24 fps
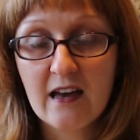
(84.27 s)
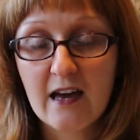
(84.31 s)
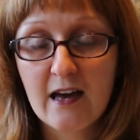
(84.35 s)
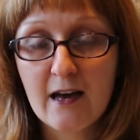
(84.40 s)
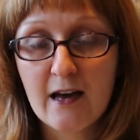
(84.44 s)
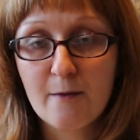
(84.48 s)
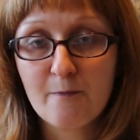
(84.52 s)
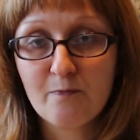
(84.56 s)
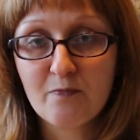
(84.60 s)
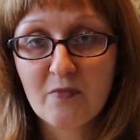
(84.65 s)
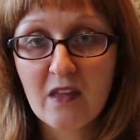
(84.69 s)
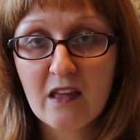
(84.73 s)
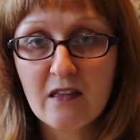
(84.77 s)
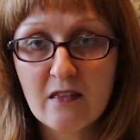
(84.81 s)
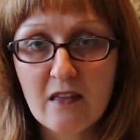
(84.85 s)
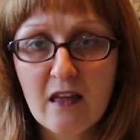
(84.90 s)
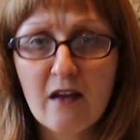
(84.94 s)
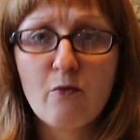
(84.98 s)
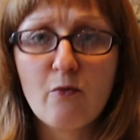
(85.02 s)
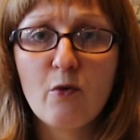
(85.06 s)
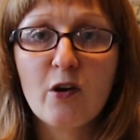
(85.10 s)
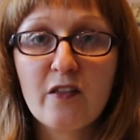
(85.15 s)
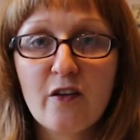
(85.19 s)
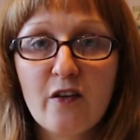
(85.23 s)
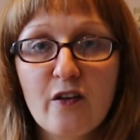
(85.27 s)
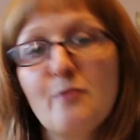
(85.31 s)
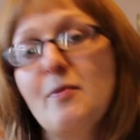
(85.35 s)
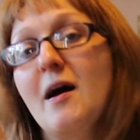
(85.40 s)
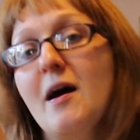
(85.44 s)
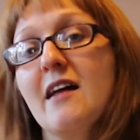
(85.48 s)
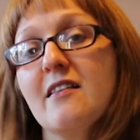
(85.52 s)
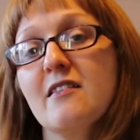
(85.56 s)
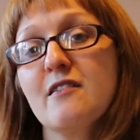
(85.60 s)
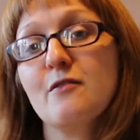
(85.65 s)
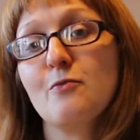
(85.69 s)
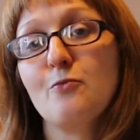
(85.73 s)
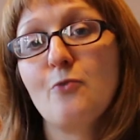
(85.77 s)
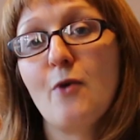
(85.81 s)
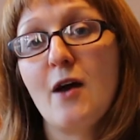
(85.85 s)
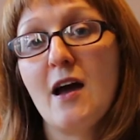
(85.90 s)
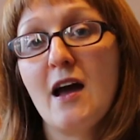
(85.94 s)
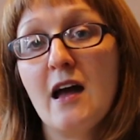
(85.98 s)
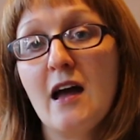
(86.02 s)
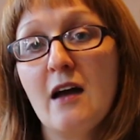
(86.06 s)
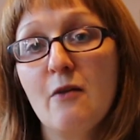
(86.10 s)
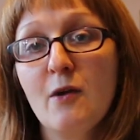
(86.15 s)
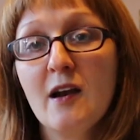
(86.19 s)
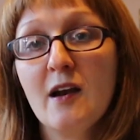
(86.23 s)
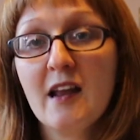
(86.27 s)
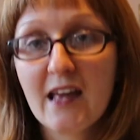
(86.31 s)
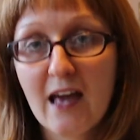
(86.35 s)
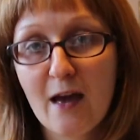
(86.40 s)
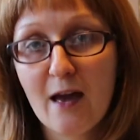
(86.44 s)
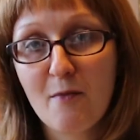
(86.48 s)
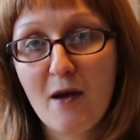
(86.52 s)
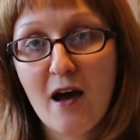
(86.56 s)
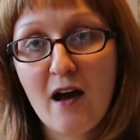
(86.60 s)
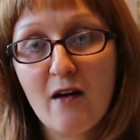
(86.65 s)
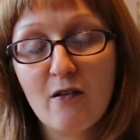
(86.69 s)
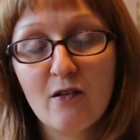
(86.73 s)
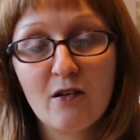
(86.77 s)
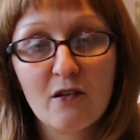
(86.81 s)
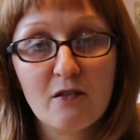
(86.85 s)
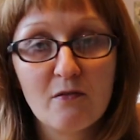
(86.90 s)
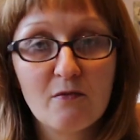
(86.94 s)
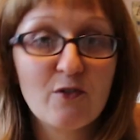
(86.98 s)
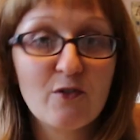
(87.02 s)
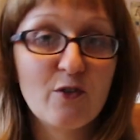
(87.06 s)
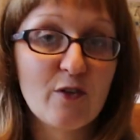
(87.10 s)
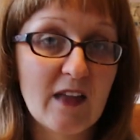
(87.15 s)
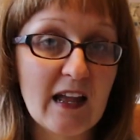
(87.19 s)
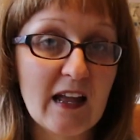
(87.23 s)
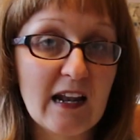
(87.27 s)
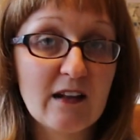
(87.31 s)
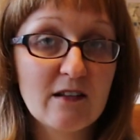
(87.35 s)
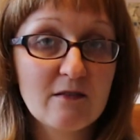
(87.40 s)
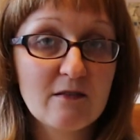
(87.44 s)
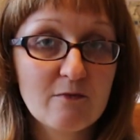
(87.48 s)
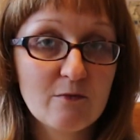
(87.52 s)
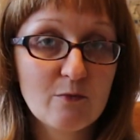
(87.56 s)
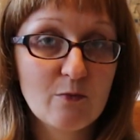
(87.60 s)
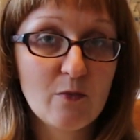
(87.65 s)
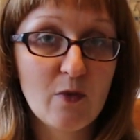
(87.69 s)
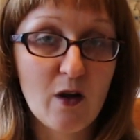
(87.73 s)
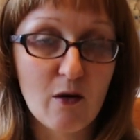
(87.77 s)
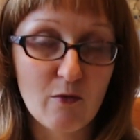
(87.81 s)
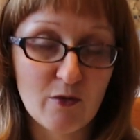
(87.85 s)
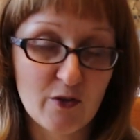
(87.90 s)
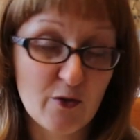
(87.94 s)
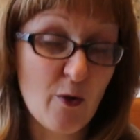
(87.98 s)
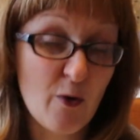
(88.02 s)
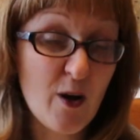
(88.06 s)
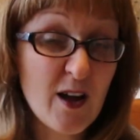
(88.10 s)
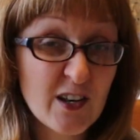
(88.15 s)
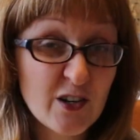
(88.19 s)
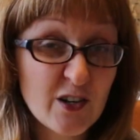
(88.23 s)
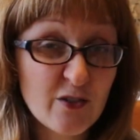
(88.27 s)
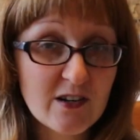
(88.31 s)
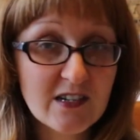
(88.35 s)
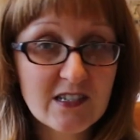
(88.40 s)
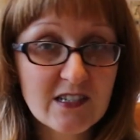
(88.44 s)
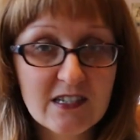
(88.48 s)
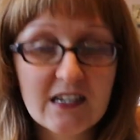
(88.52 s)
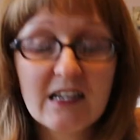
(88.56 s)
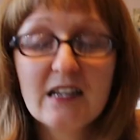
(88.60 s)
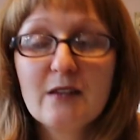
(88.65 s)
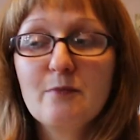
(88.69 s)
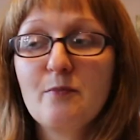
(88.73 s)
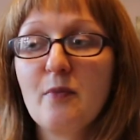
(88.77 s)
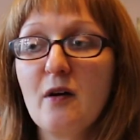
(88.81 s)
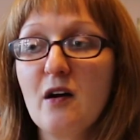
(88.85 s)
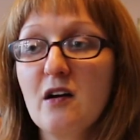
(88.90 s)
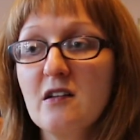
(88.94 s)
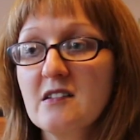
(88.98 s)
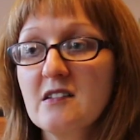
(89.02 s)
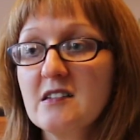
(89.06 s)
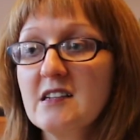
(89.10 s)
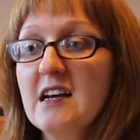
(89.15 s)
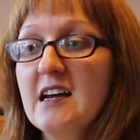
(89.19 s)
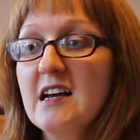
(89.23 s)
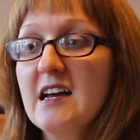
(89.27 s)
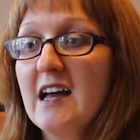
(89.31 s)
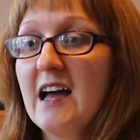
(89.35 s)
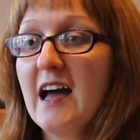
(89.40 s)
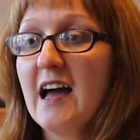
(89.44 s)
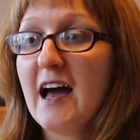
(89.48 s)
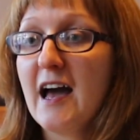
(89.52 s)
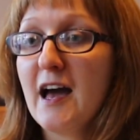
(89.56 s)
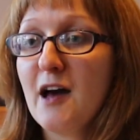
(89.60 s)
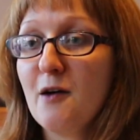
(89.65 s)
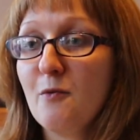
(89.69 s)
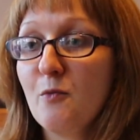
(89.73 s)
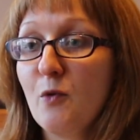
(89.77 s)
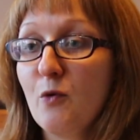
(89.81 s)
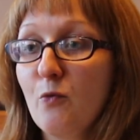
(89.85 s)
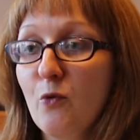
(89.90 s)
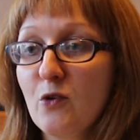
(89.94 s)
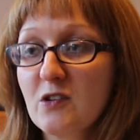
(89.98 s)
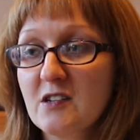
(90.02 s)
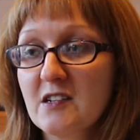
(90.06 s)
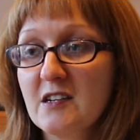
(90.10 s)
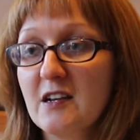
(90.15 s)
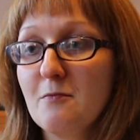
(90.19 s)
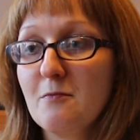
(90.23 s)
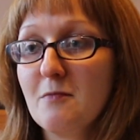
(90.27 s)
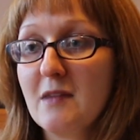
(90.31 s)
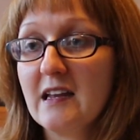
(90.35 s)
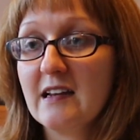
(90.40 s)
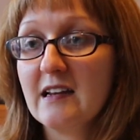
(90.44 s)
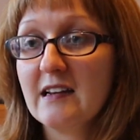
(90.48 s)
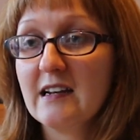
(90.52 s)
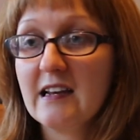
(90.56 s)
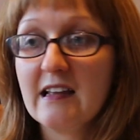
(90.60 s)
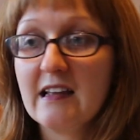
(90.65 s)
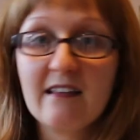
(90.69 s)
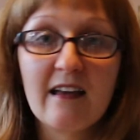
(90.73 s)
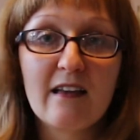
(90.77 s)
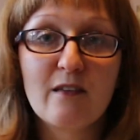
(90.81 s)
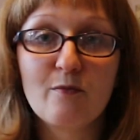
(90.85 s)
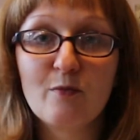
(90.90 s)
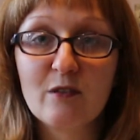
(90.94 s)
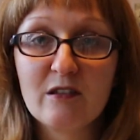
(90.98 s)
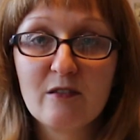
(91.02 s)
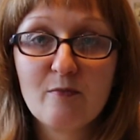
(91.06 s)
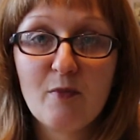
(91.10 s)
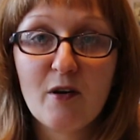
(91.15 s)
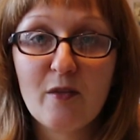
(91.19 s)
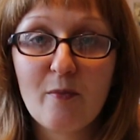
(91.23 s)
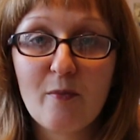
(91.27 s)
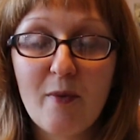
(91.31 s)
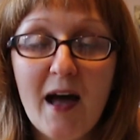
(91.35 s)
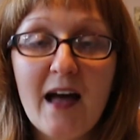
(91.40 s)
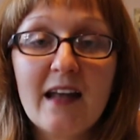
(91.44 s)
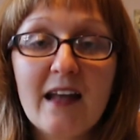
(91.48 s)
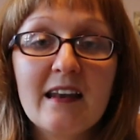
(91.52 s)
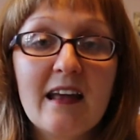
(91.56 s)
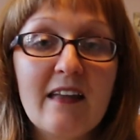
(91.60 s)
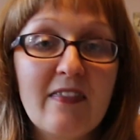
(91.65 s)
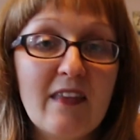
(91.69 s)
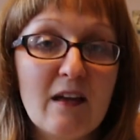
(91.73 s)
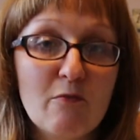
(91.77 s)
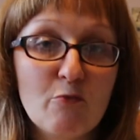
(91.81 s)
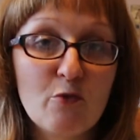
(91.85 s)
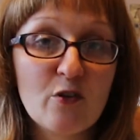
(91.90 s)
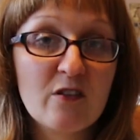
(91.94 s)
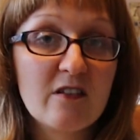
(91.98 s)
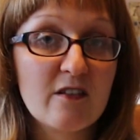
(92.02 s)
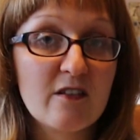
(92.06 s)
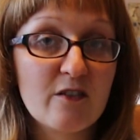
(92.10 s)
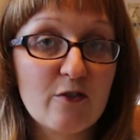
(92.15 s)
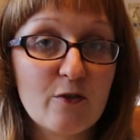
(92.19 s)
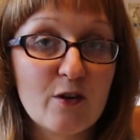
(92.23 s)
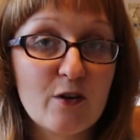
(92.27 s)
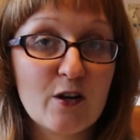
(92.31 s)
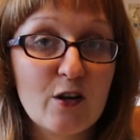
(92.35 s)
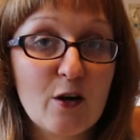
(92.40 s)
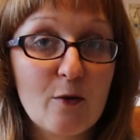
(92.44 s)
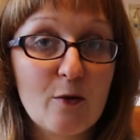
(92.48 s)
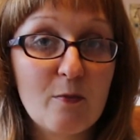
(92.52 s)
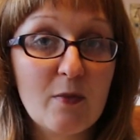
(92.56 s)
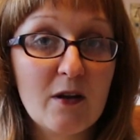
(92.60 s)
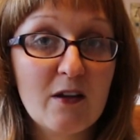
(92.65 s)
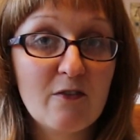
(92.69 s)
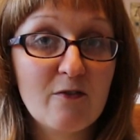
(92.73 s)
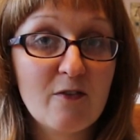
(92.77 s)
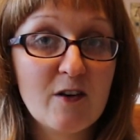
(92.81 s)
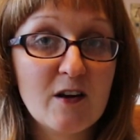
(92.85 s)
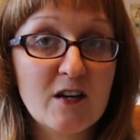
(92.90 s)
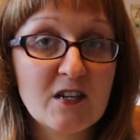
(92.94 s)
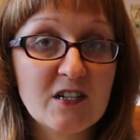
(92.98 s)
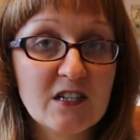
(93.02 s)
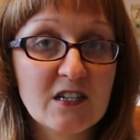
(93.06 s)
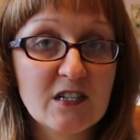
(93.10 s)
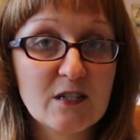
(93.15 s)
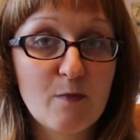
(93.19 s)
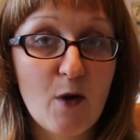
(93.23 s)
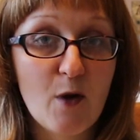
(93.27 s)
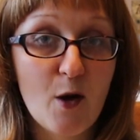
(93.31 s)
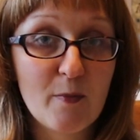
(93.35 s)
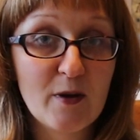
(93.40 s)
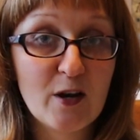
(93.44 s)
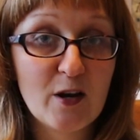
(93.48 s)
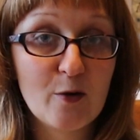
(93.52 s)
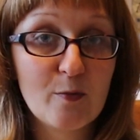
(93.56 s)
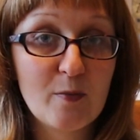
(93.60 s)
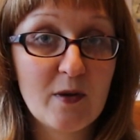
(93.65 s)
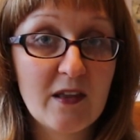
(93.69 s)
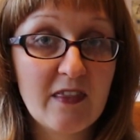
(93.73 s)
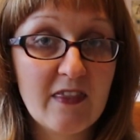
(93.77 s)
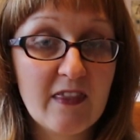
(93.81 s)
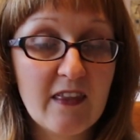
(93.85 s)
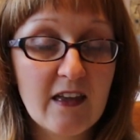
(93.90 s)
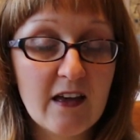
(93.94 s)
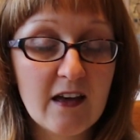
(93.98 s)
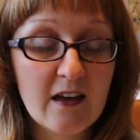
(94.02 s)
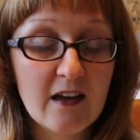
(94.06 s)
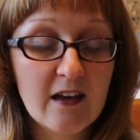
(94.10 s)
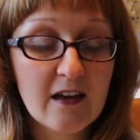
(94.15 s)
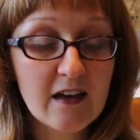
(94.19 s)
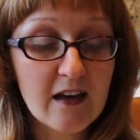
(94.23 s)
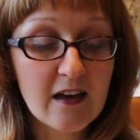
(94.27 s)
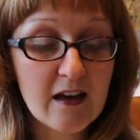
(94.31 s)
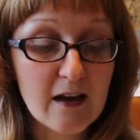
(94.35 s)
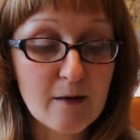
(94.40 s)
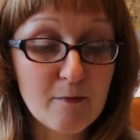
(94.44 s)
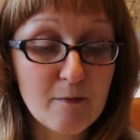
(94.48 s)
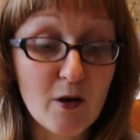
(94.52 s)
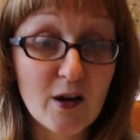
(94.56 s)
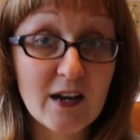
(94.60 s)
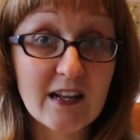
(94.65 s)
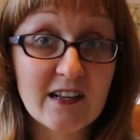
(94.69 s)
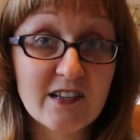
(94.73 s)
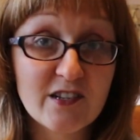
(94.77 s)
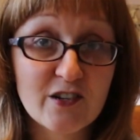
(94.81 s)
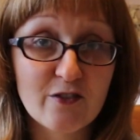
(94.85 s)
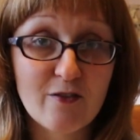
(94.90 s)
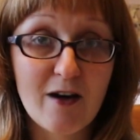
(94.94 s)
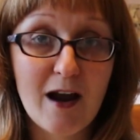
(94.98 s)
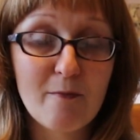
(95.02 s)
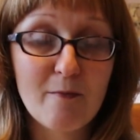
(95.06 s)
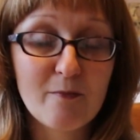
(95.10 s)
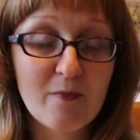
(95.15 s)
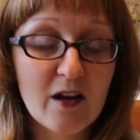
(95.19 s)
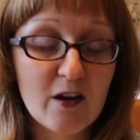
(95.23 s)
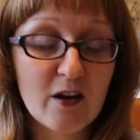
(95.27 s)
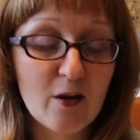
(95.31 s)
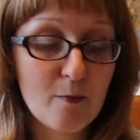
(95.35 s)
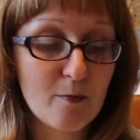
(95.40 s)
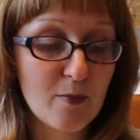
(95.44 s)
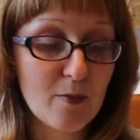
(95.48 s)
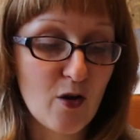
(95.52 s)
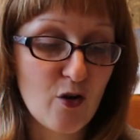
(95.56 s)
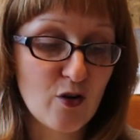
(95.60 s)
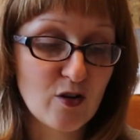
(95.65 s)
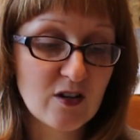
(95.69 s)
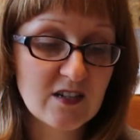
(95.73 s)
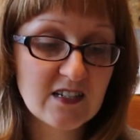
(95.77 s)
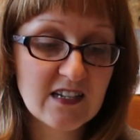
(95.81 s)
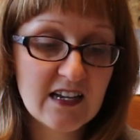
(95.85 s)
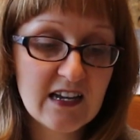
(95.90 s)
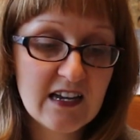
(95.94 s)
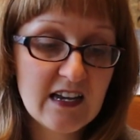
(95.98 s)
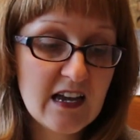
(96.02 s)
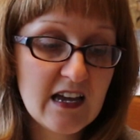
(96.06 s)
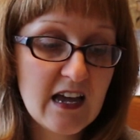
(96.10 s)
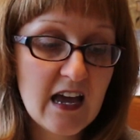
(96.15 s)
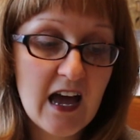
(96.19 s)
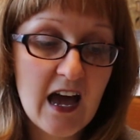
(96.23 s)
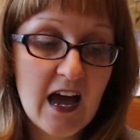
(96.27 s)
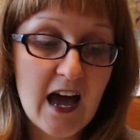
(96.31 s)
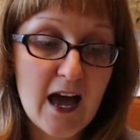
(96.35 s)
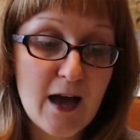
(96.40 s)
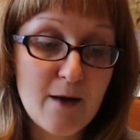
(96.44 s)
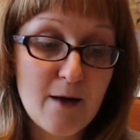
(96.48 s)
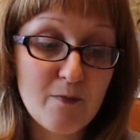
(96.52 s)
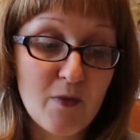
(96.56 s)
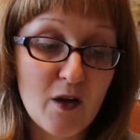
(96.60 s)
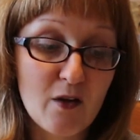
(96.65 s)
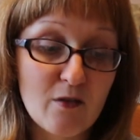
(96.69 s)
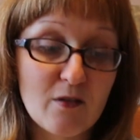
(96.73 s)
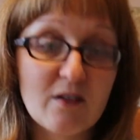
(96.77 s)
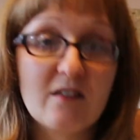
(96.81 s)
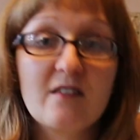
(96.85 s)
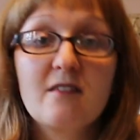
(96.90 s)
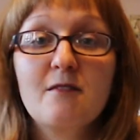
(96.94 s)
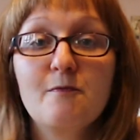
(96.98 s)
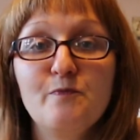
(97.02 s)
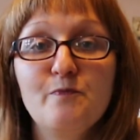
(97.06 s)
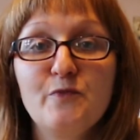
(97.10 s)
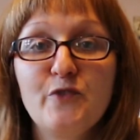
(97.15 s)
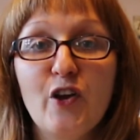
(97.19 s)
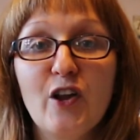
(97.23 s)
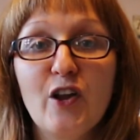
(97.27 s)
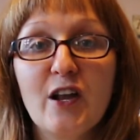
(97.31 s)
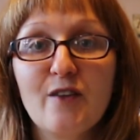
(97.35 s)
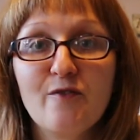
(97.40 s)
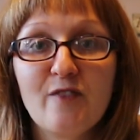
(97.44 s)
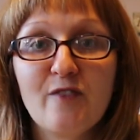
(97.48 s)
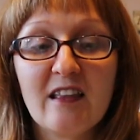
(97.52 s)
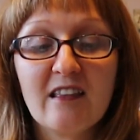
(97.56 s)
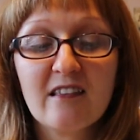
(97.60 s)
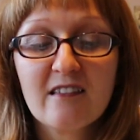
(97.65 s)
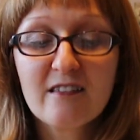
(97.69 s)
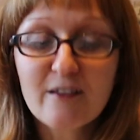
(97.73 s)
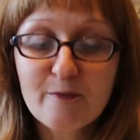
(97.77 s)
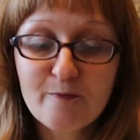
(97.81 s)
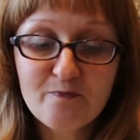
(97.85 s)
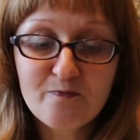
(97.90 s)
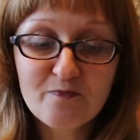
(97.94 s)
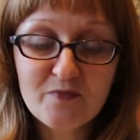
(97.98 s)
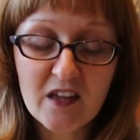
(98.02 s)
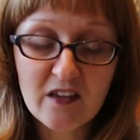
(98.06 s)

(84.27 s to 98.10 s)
They're one of those patterns where when it came out I thought I was quite interested, but I wasn't immediately desperate to buy the pattern, and then once I saw a couple of versions popping up in the on Instagram and on blogs, I was totally convinced.